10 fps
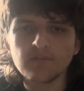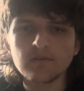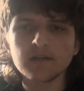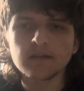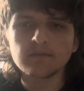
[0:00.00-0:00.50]

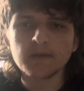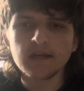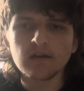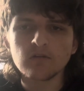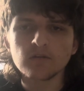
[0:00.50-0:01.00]
Fury and
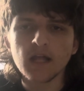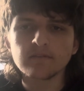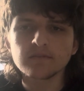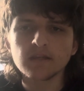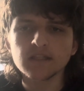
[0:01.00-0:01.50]
Mayhill
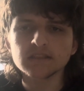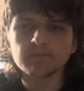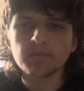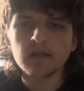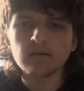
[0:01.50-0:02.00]
get
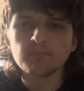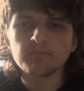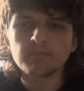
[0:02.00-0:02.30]
disappear